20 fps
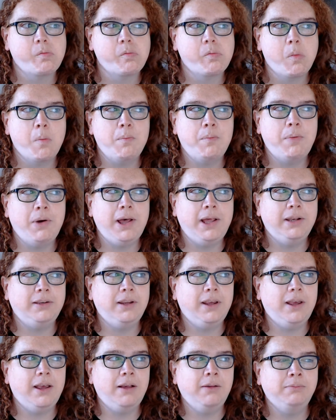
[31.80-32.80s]
But,
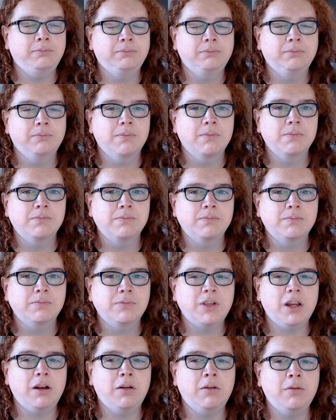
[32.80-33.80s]
uh,
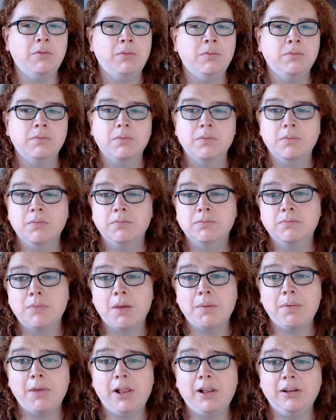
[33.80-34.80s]
you know,
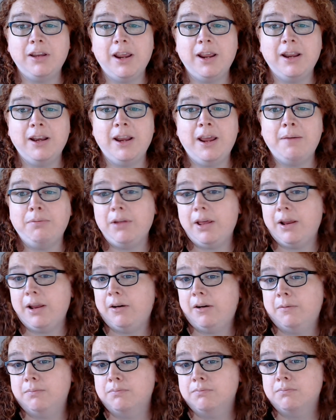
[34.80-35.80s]
maybe I'll take a nap later.
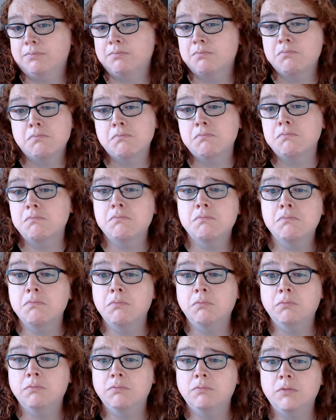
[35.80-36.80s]

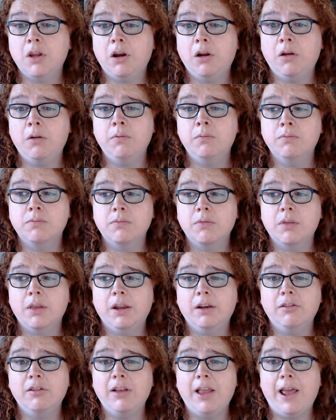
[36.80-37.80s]
You know,
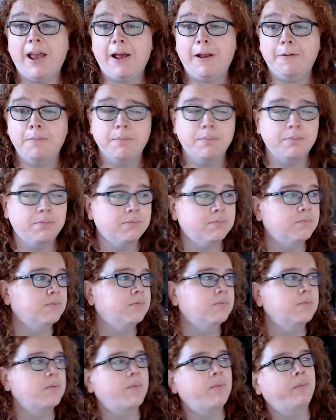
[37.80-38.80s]
it's allowed.
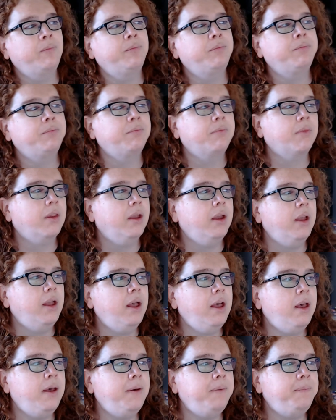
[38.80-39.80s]

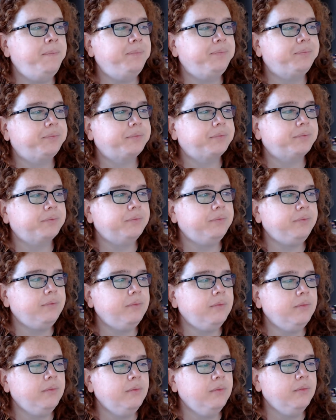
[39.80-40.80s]
Um,
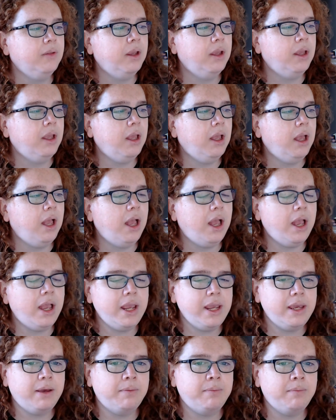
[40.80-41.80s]
I
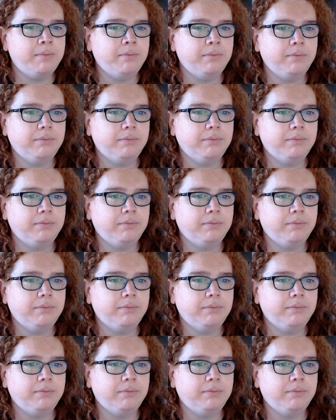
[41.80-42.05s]
am.